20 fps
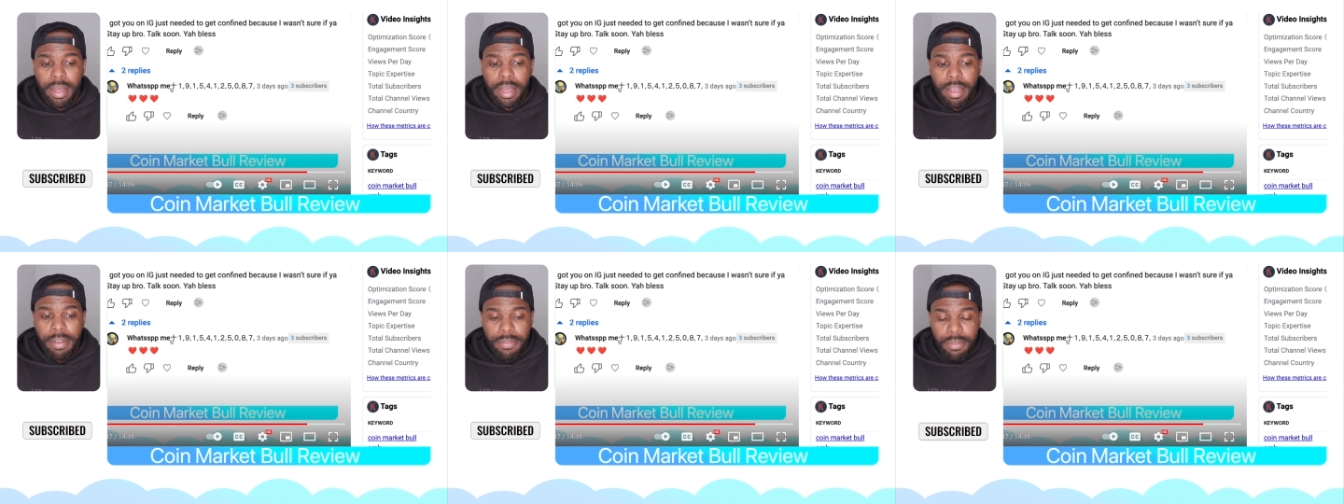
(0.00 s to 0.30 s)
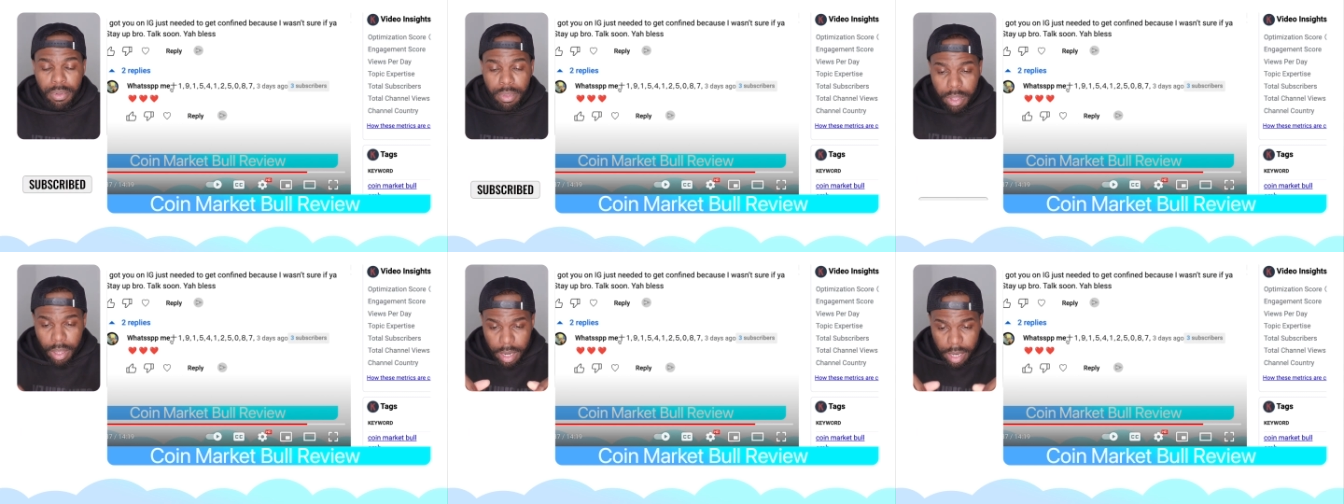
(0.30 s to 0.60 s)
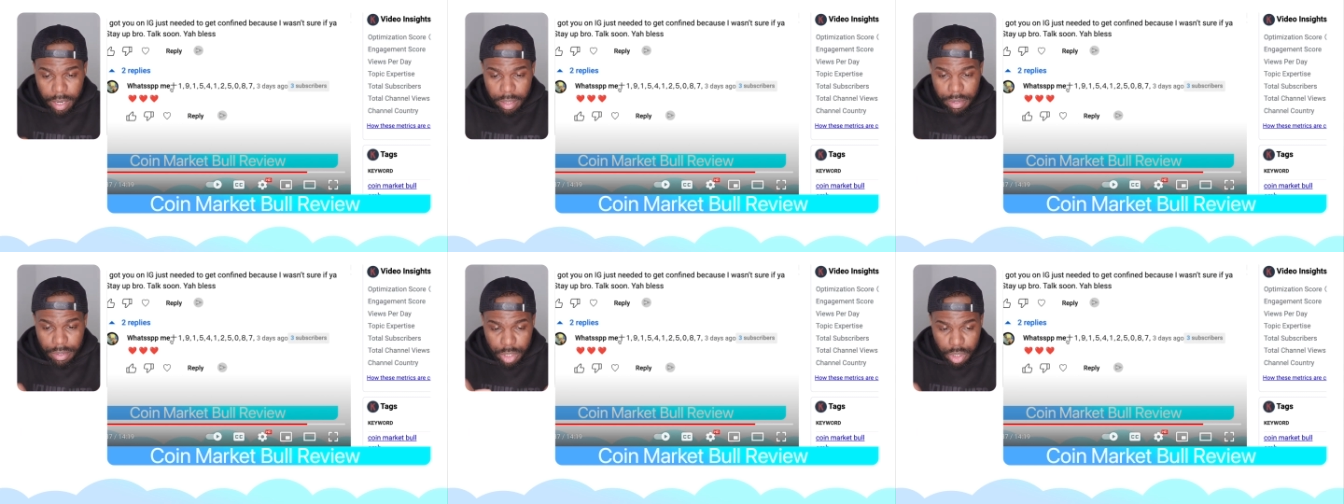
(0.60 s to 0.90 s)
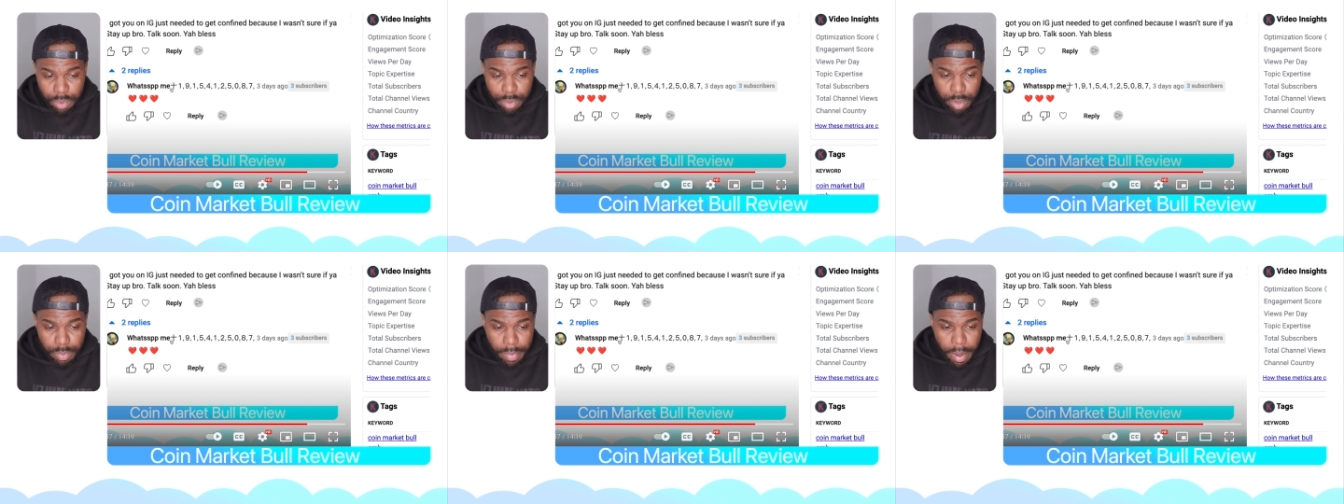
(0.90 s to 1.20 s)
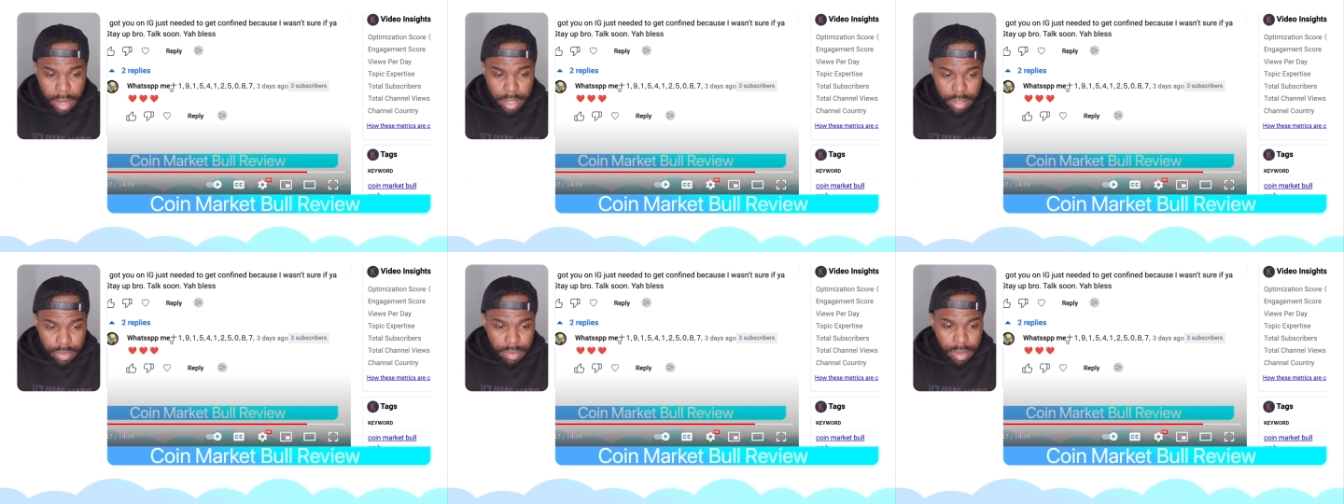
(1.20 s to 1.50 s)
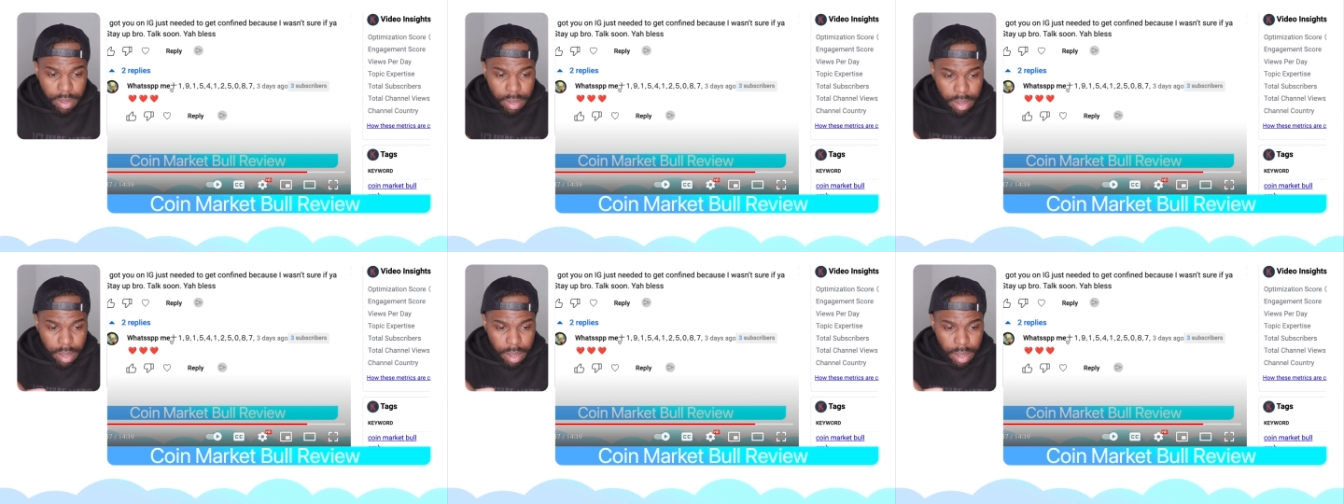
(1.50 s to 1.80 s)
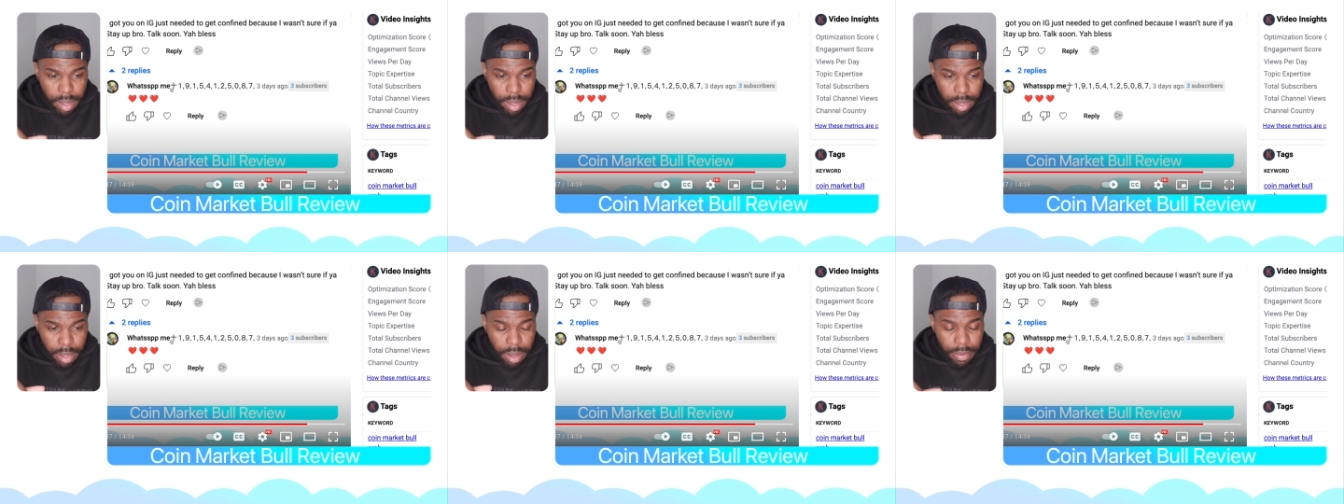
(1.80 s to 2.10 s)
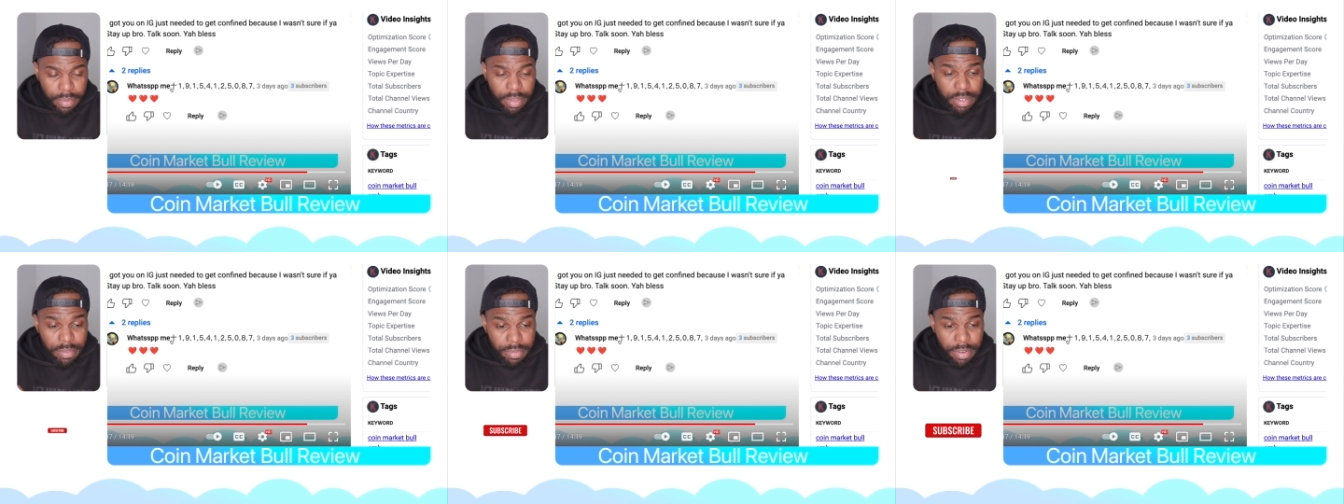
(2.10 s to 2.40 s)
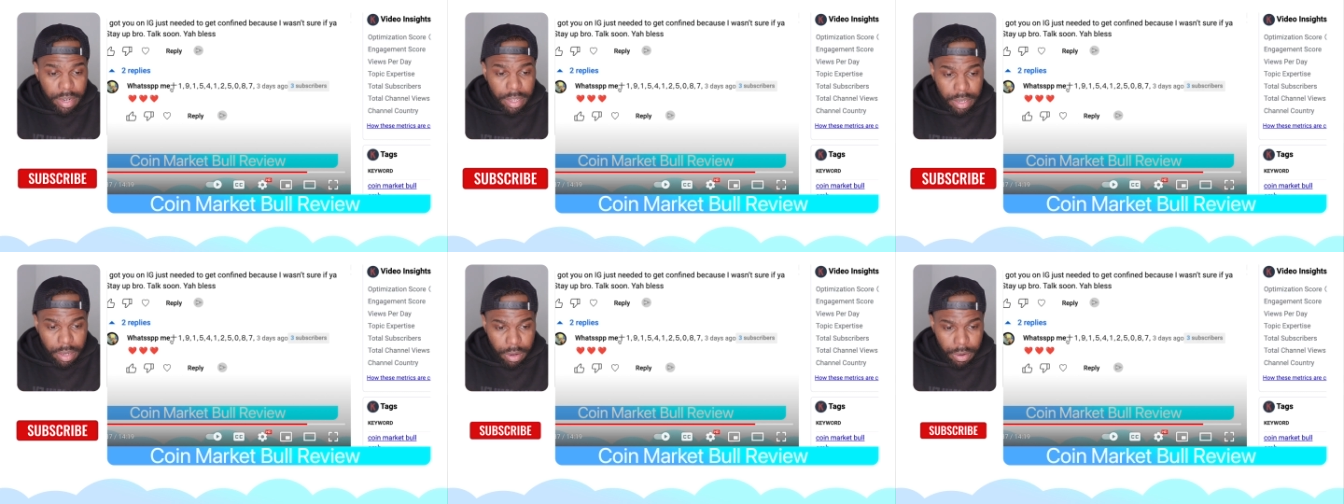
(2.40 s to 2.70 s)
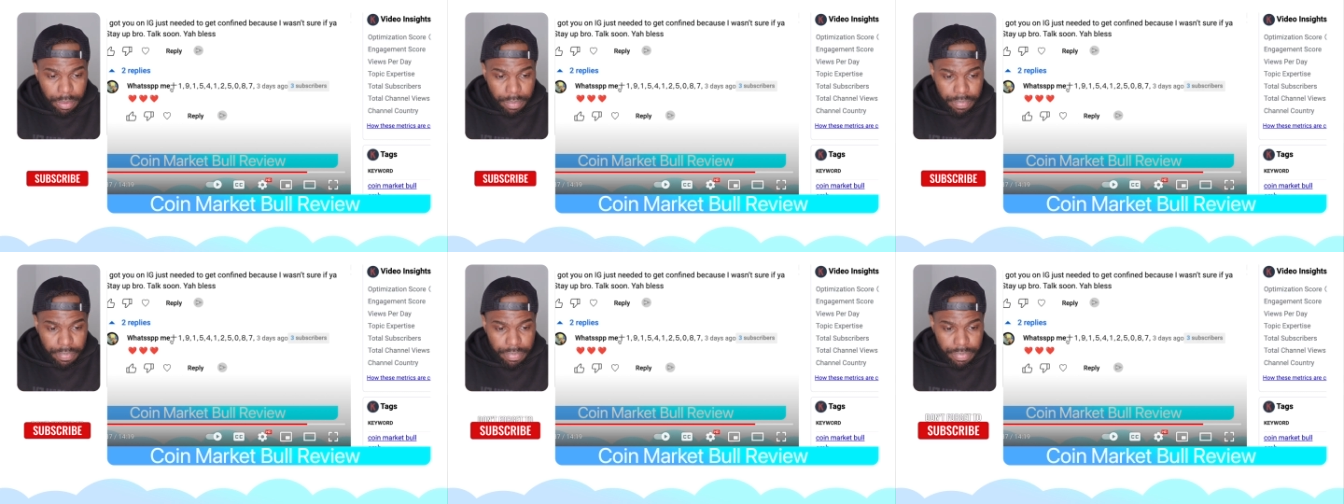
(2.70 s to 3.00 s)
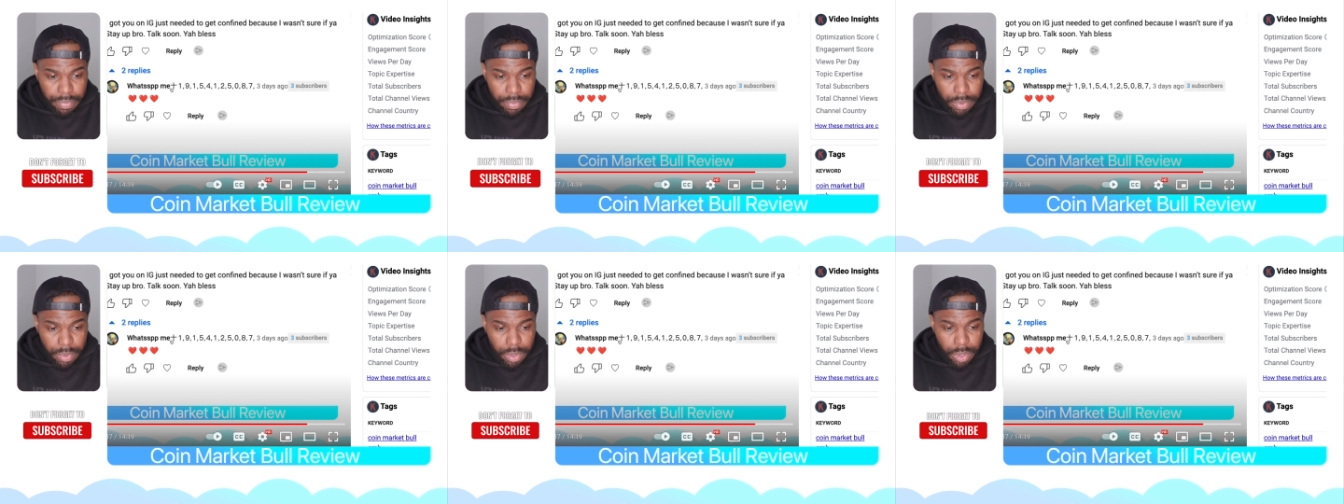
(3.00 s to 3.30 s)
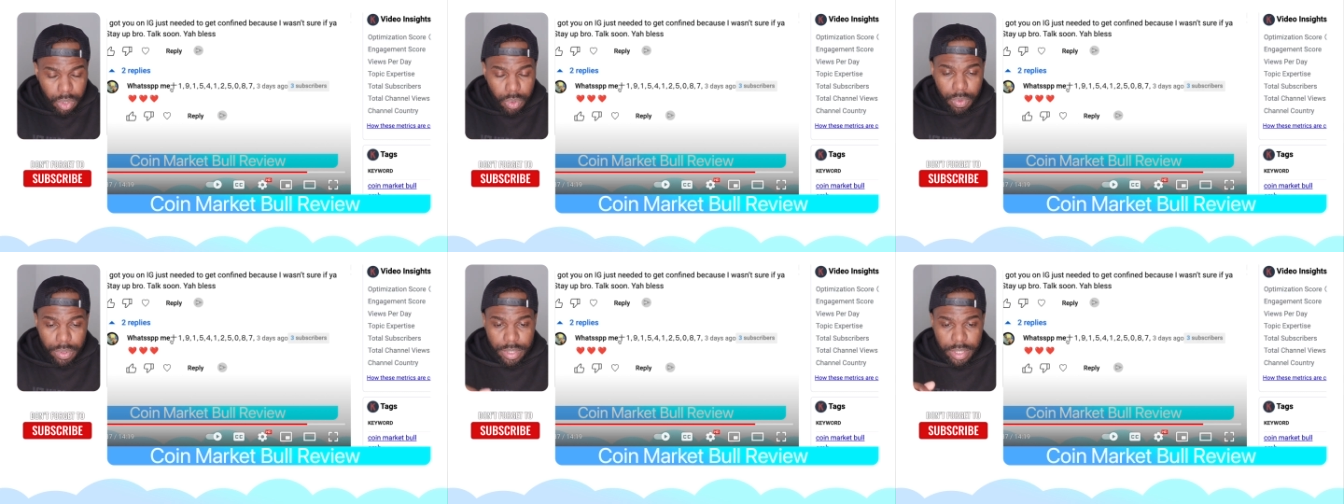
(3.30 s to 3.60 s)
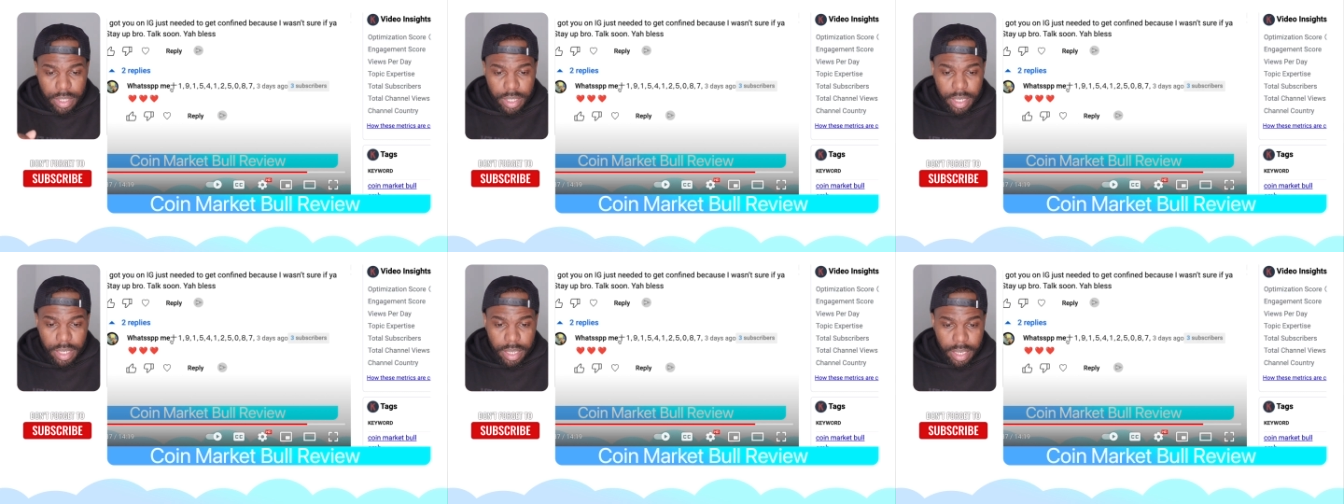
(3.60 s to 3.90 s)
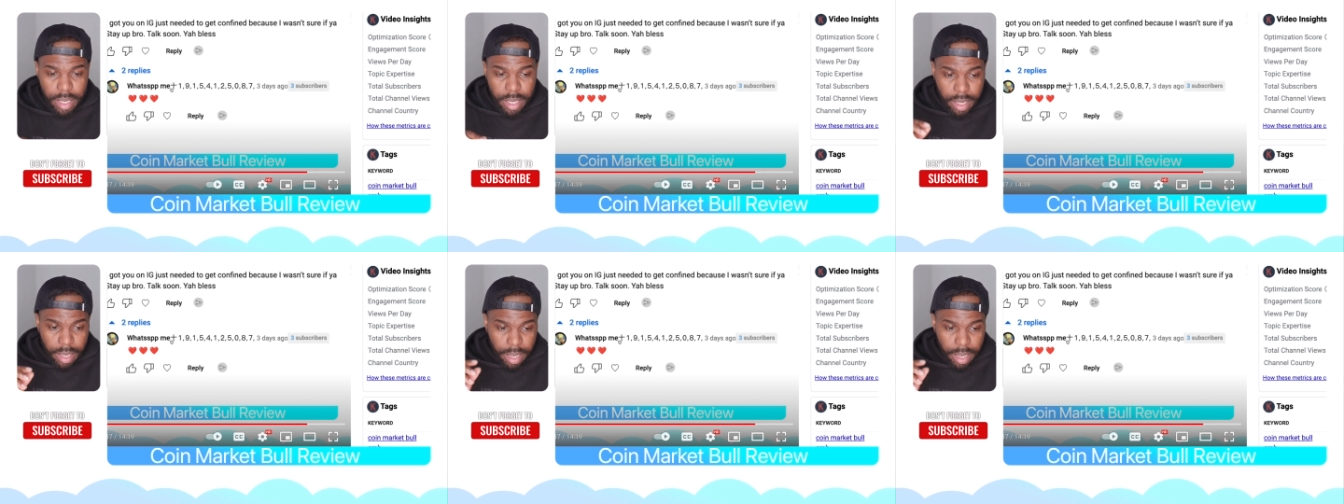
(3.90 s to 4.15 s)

If you look in the description box uh, of this video, you will see